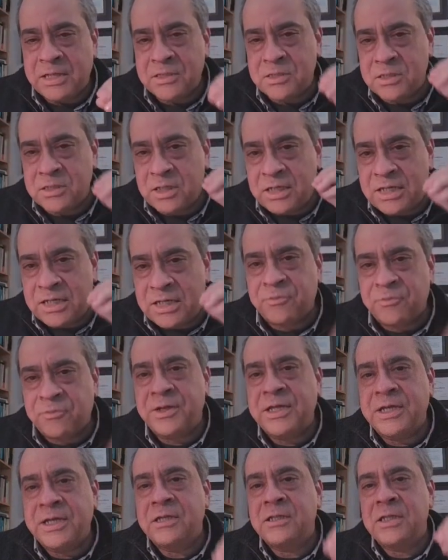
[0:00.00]
Is
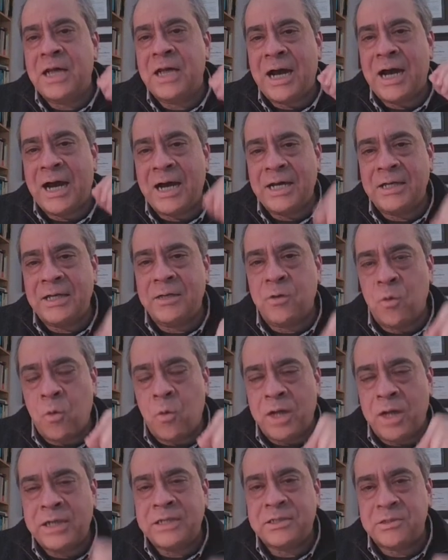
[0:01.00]
delivering high
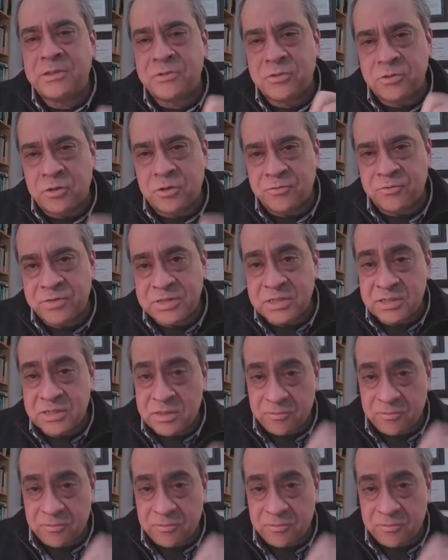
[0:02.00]
quality service.